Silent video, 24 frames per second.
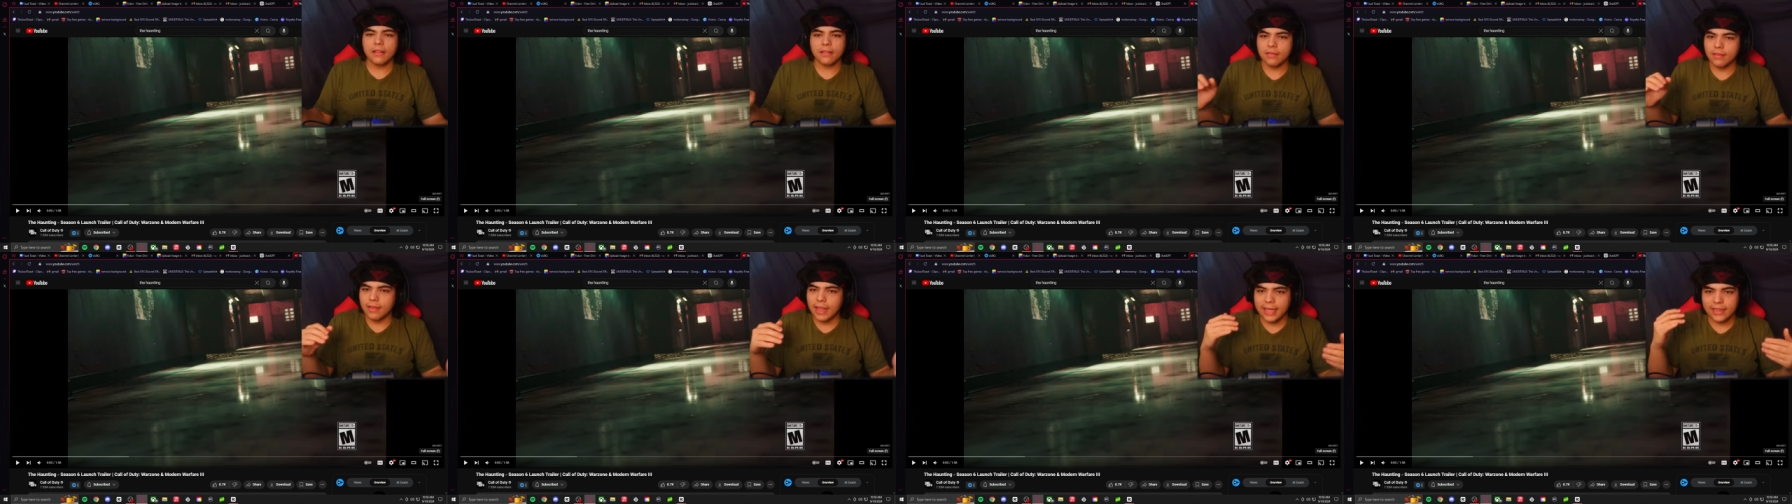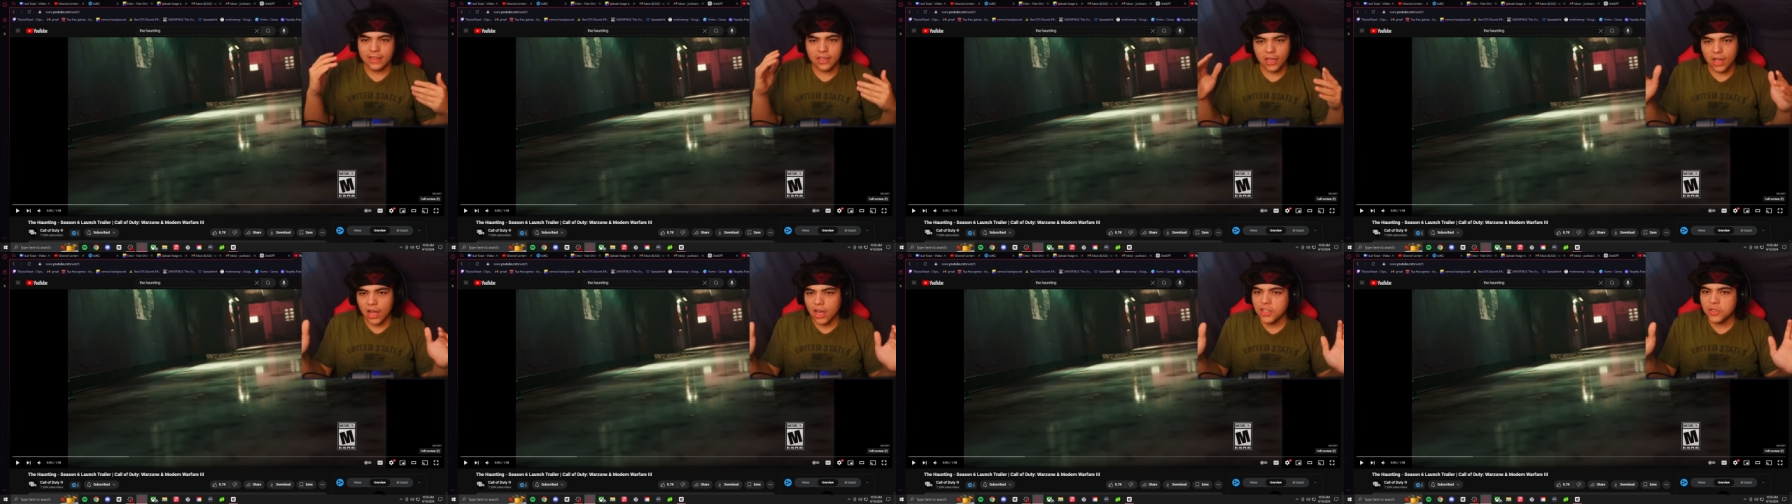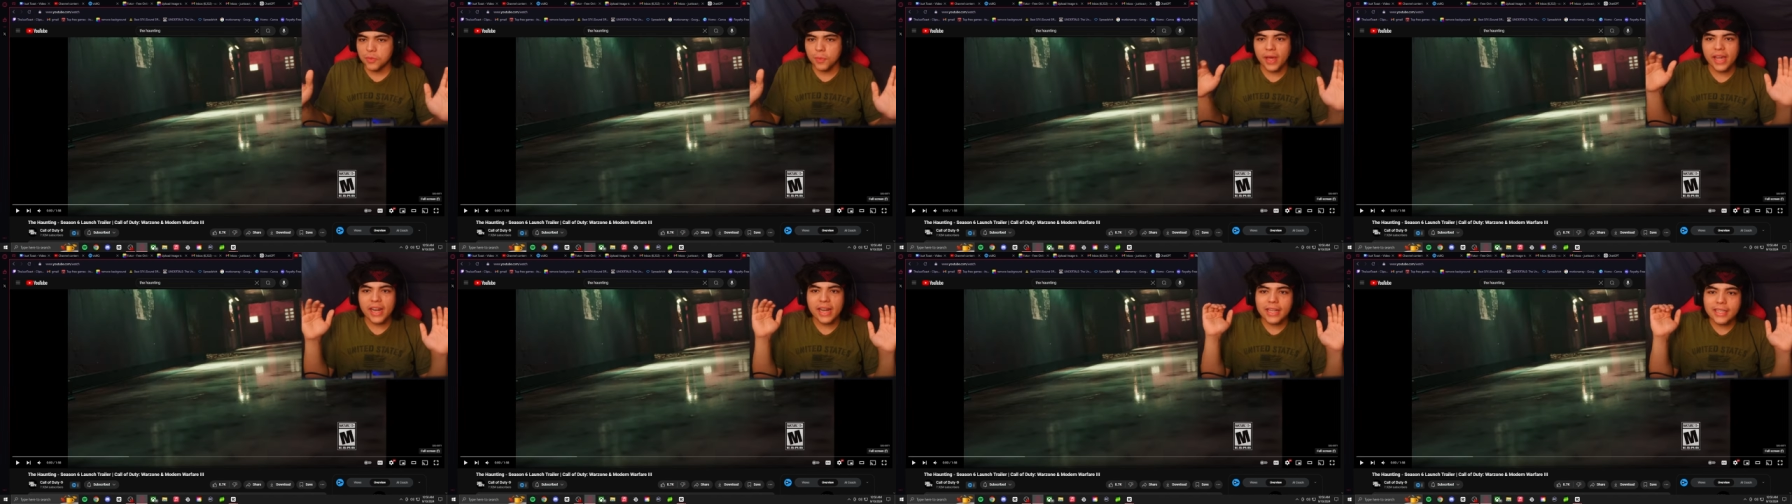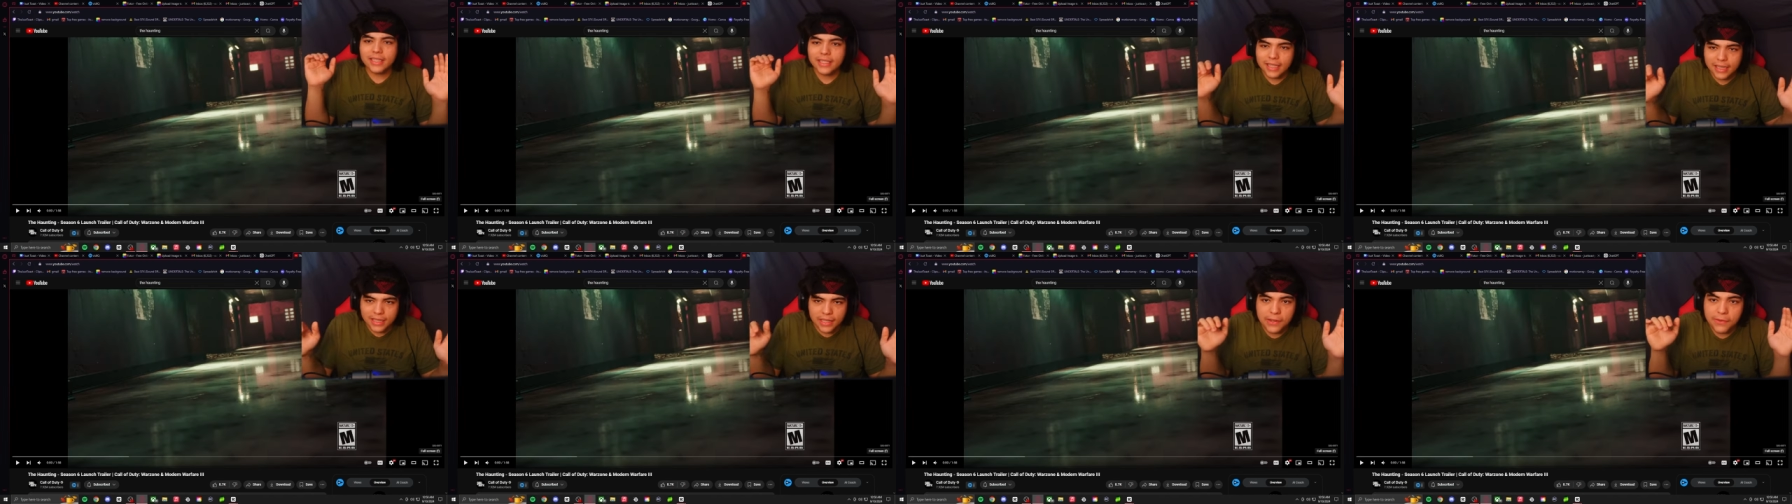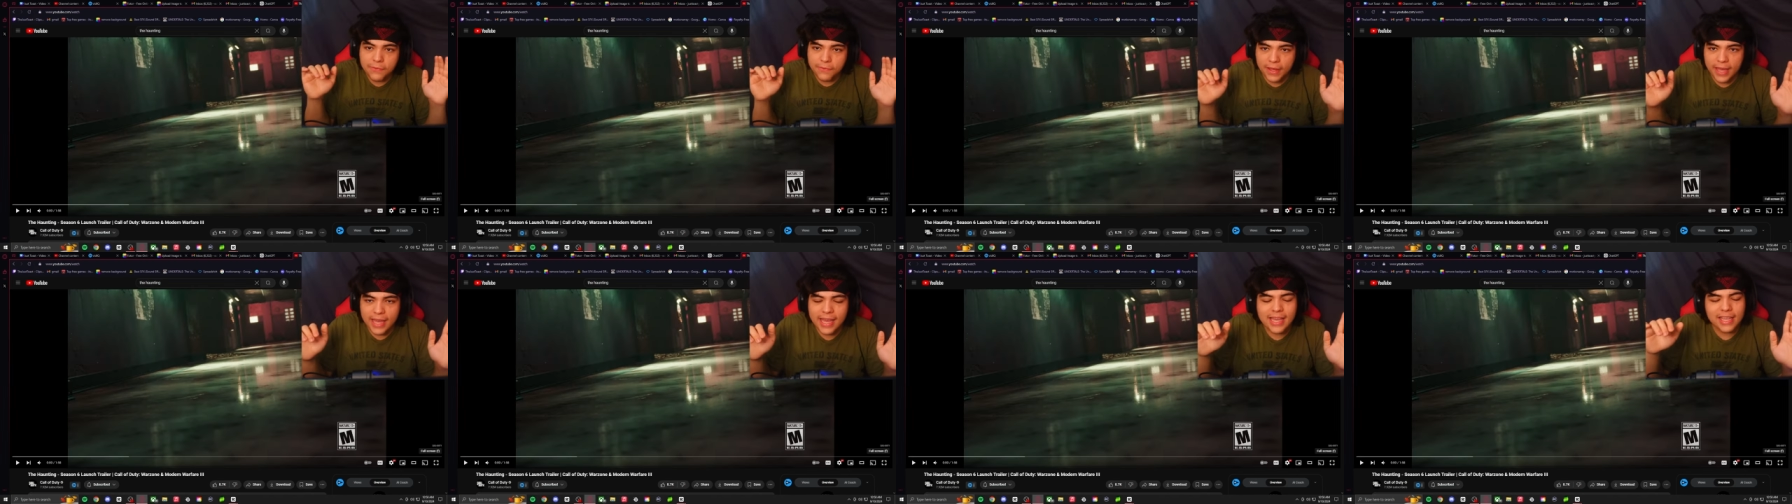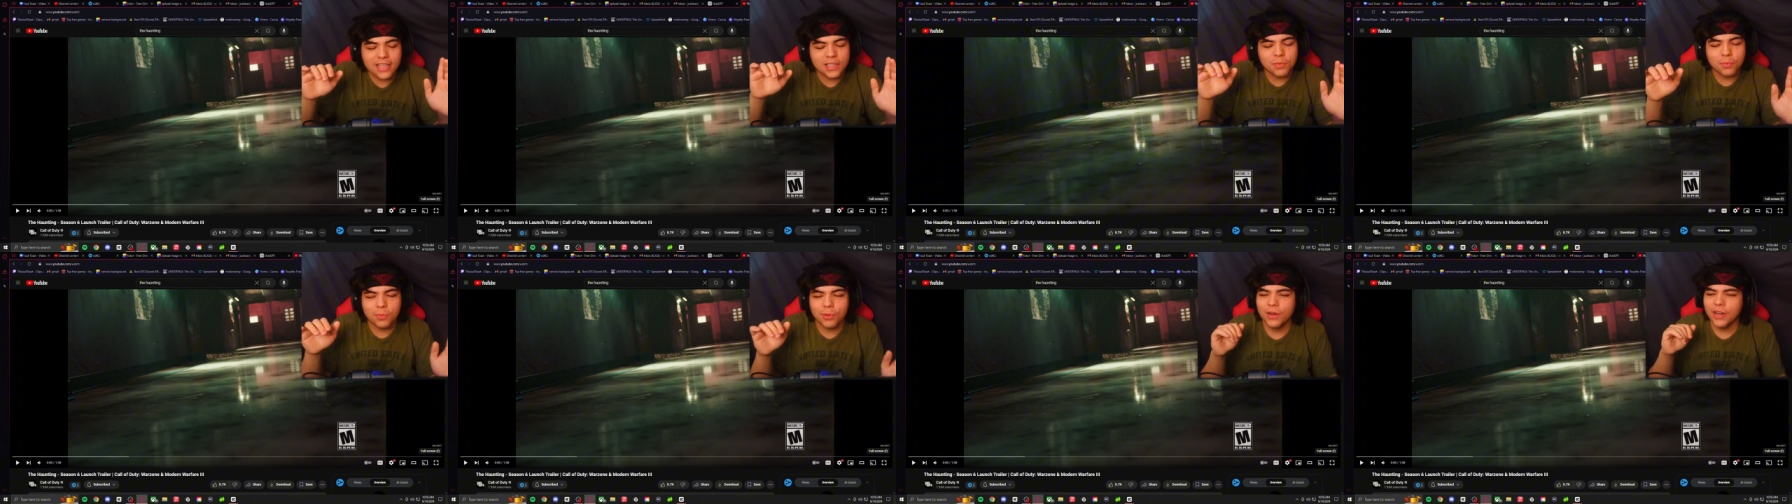like the cosmetics and the event
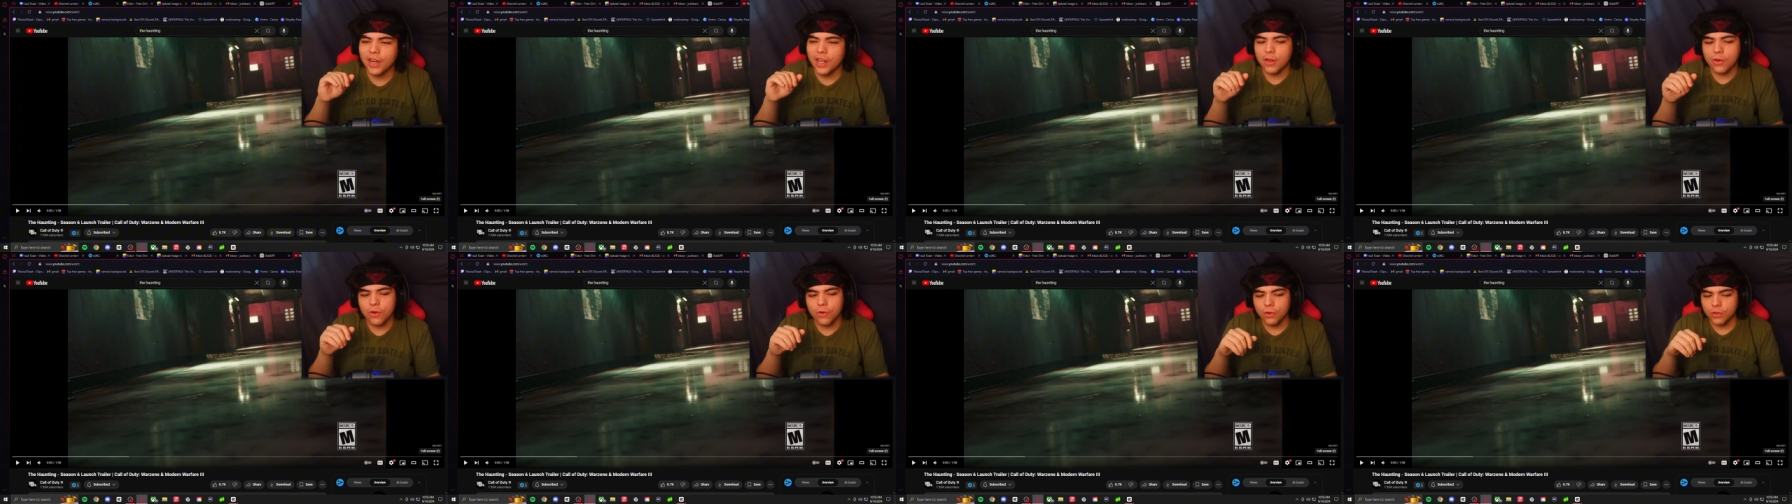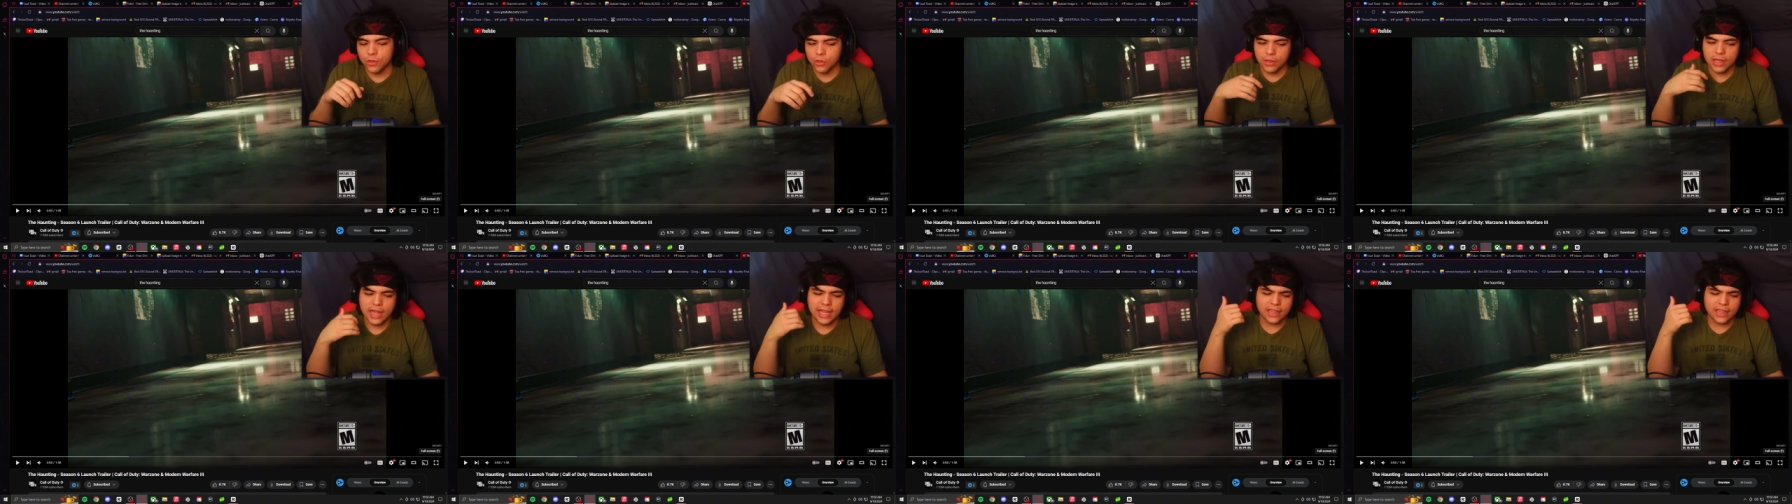is pretty cool, dude.